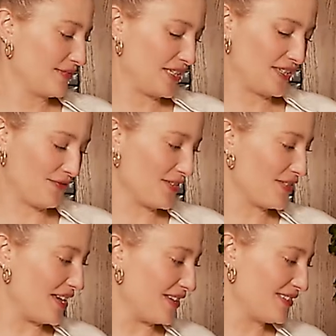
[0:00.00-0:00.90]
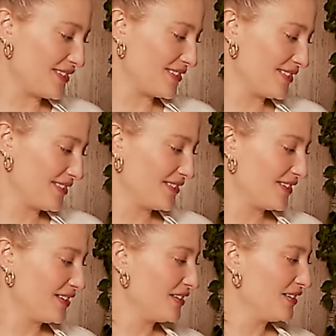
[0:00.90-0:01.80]
except for this,
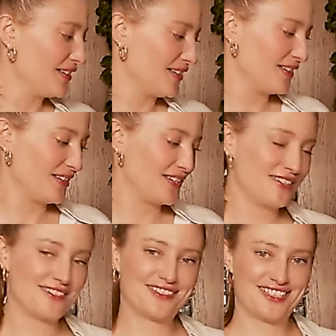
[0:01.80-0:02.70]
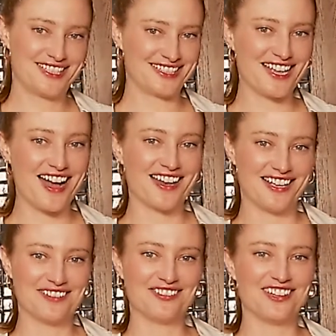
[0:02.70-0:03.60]
which is not
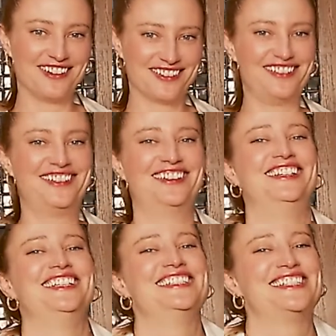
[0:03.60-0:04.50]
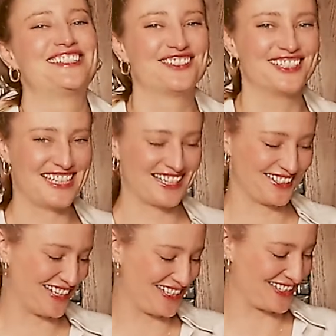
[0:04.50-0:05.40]
edible. It's for
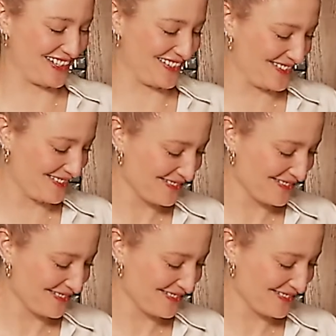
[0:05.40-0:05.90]
decoration.